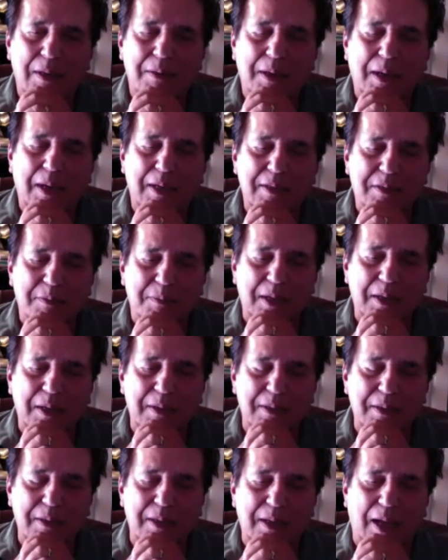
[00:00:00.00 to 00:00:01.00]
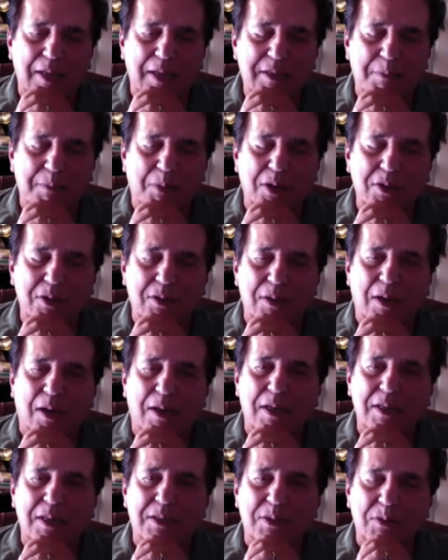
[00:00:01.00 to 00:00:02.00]
as a martial
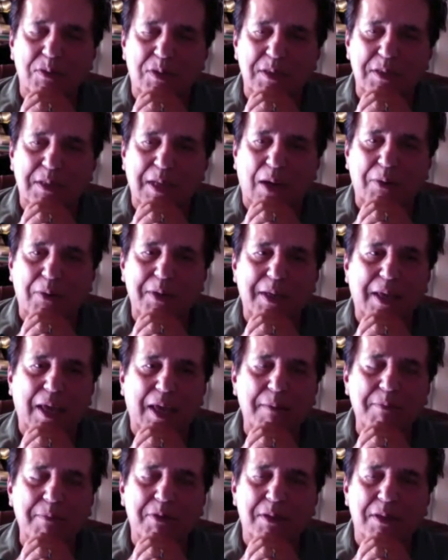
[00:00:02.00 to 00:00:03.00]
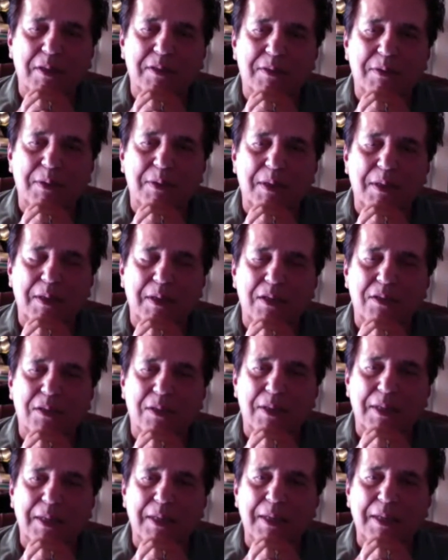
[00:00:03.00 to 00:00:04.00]
artist, which is how he came to this
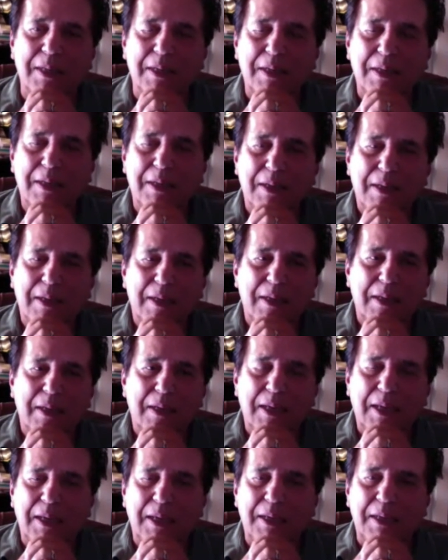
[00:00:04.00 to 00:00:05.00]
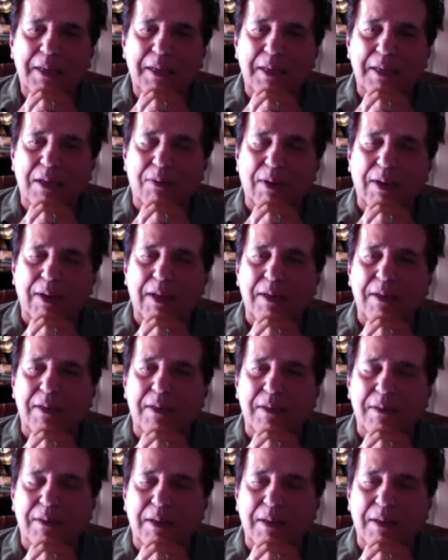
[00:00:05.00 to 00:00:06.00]
initially. He
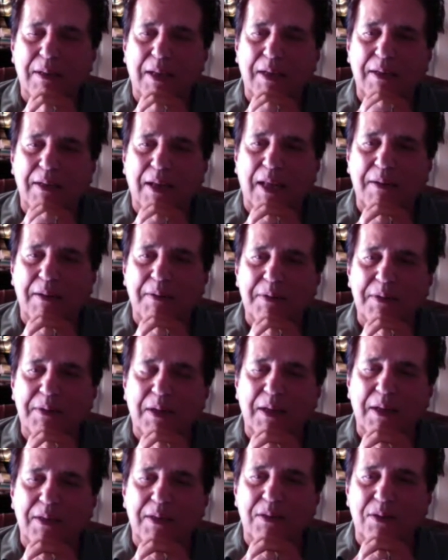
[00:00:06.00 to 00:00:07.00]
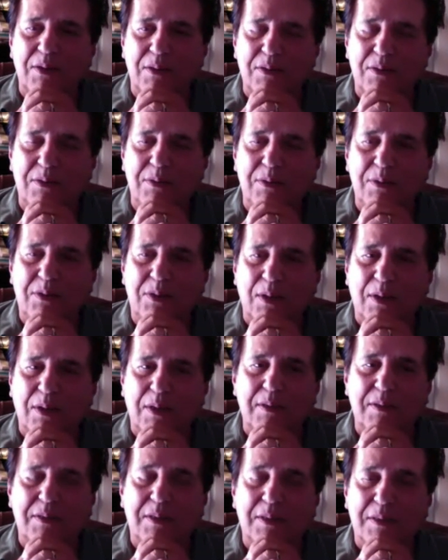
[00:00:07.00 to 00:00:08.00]
integrated and took
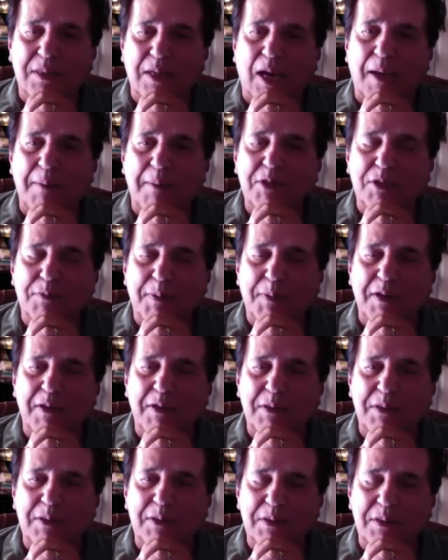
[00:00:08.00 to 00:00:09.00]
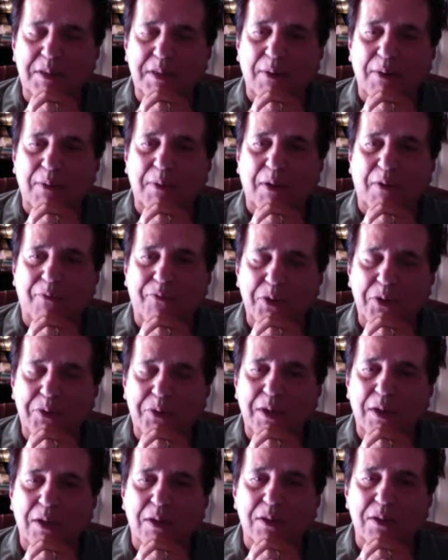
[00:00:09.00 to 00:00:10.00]
the time to spend a few
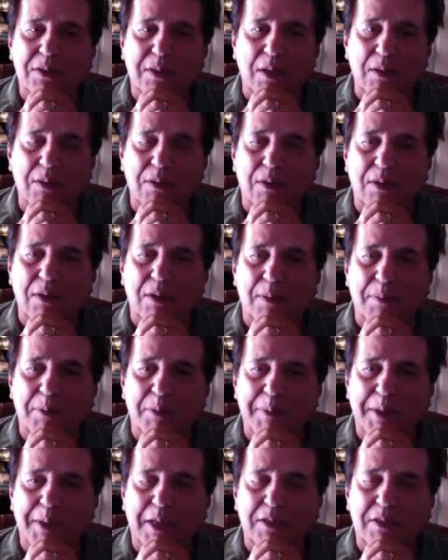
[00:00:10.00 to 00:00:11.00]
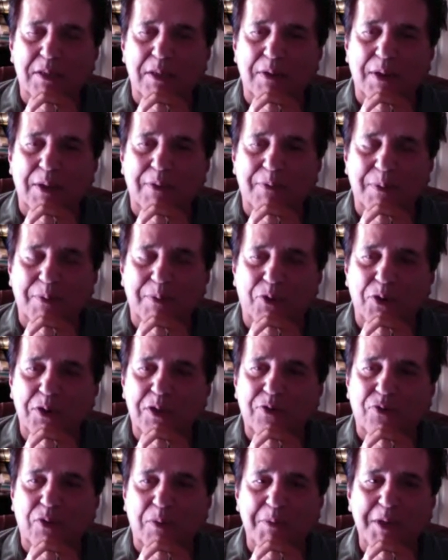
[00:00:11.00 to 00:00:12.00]
years to learn herbal medicine,
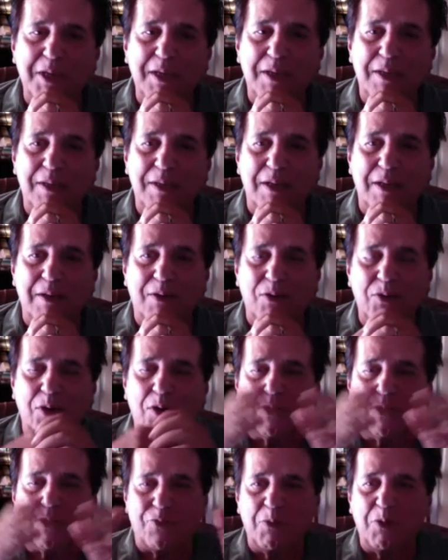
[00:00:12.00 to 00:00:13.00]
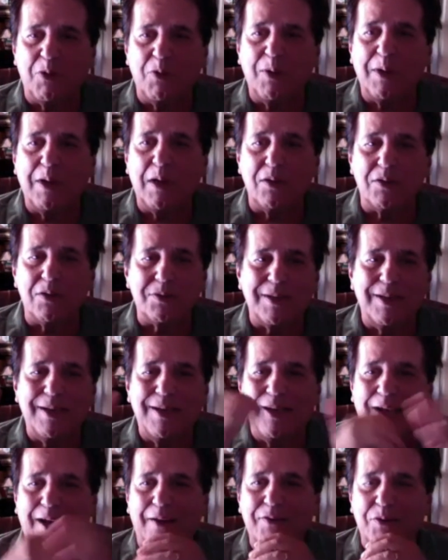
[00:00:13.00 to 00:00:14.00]
first from me, and then who knows from who else
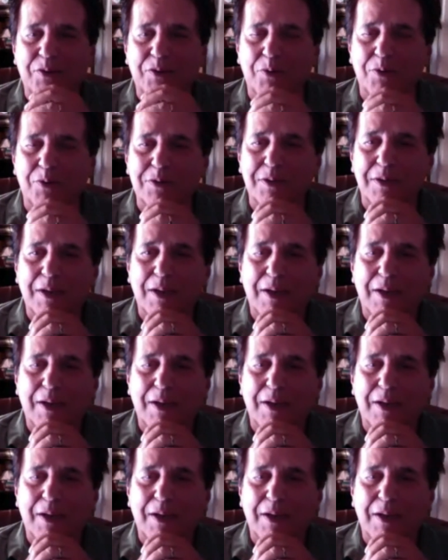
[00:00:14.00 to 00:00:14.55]
afterwards.